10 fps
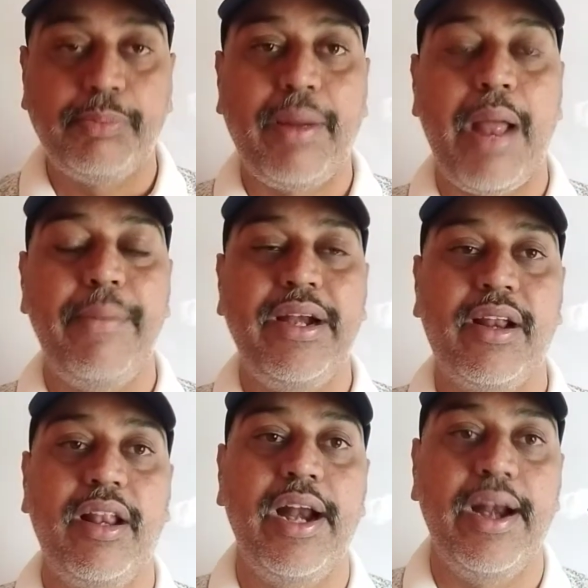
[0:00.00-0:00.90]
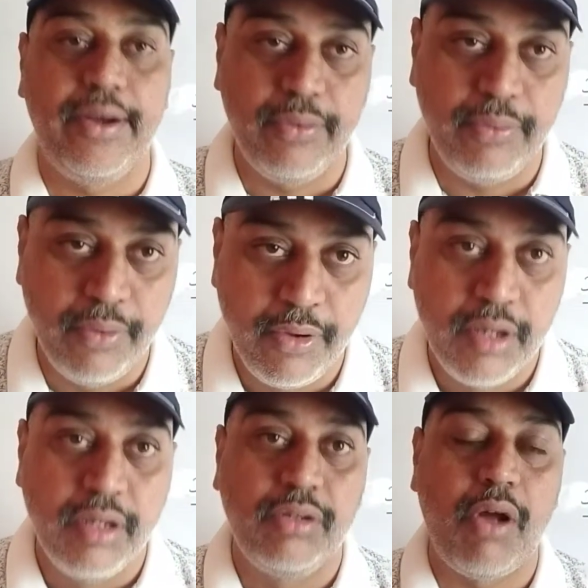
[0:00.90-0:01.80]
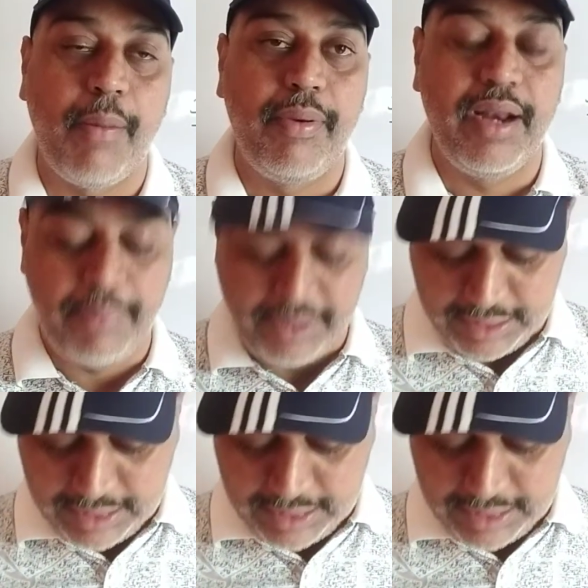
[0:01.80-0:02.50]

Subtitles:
parameter related to Doppler effect in